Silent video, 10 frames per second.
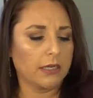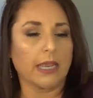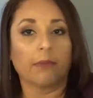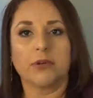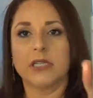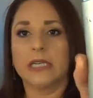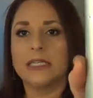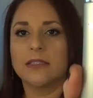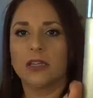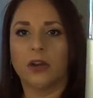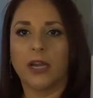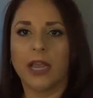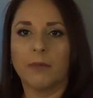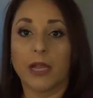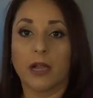Yeah, protectant. Sorry,
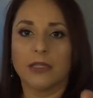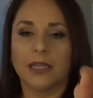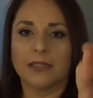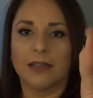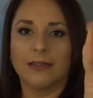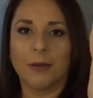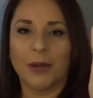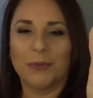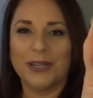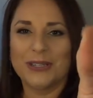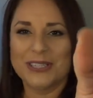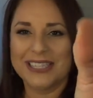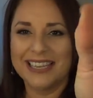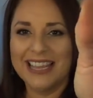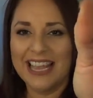I have my contacts on, not my
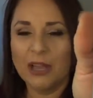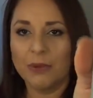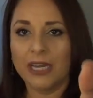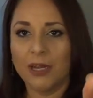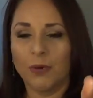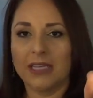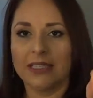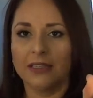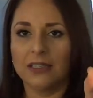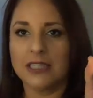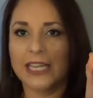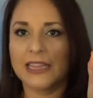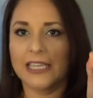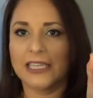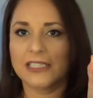readers. But anyways, it looks
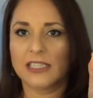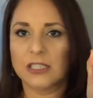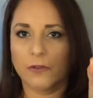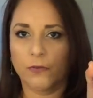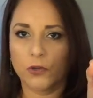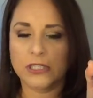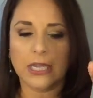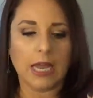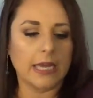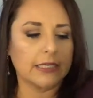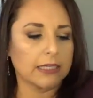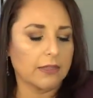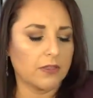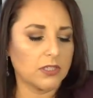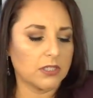like this. It's the full size.
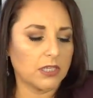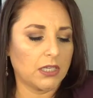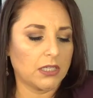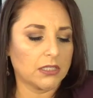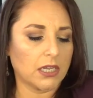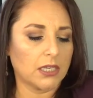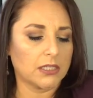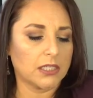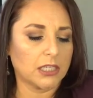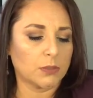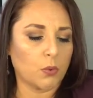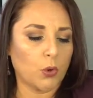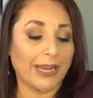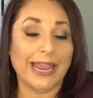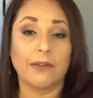This is
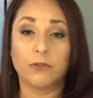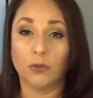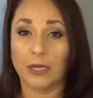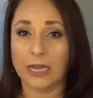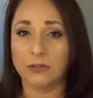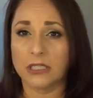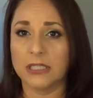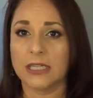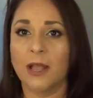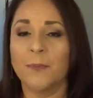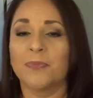6.8 fluid ounces.